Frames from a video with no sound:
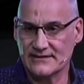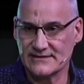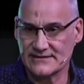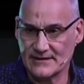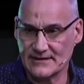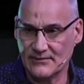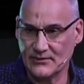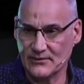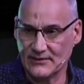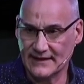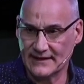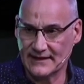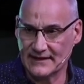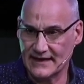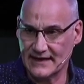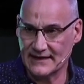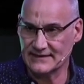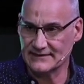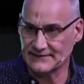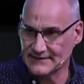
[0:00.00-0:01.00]
I'm only
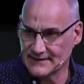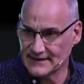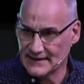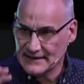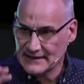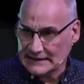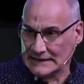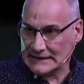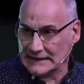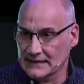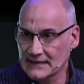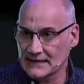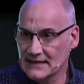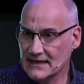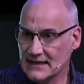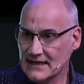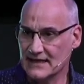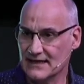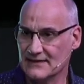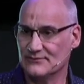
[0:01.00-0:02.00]
kind of
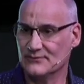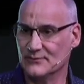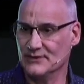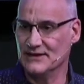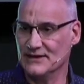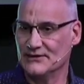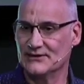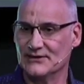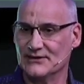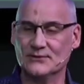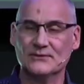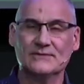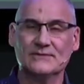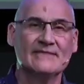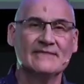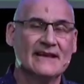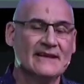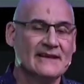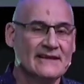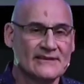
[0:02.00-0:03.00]
halfway through.
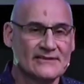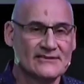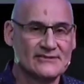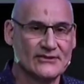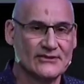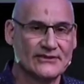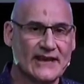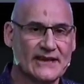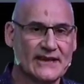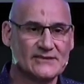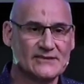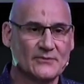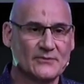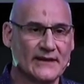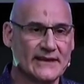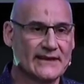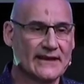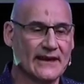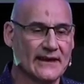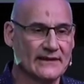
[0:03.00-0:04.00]
So next
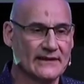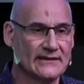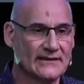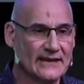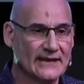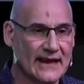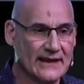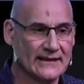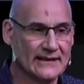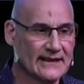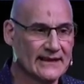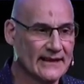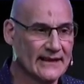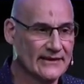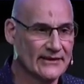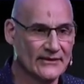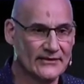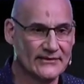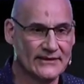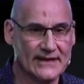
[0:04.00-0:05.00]
week, I'll, uh, I'll carry
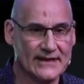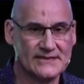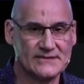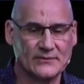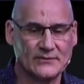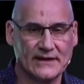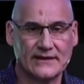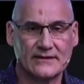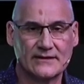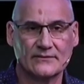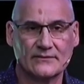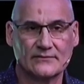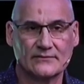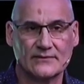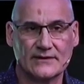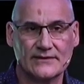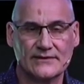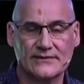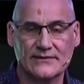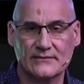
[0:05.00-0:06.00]
on next week
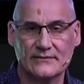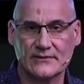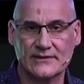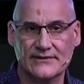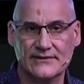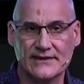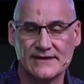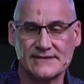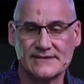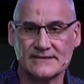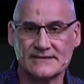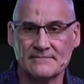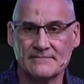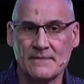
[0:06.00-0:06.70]
with, with this.